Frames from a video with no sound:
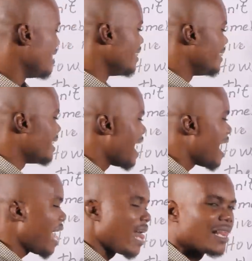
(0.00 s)

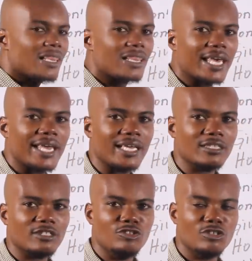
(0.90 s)
Nothing.
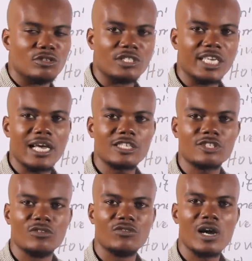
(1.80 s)
You know, T
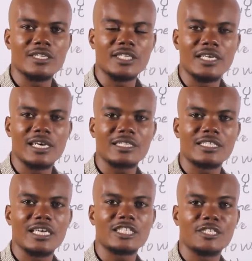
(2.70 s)
H non voisé ya.
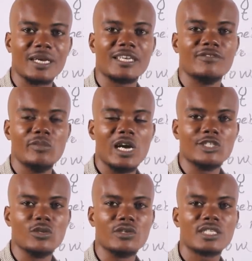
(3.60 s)
T H qui pas gen
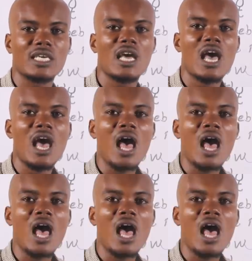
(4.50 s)
vibration. C'est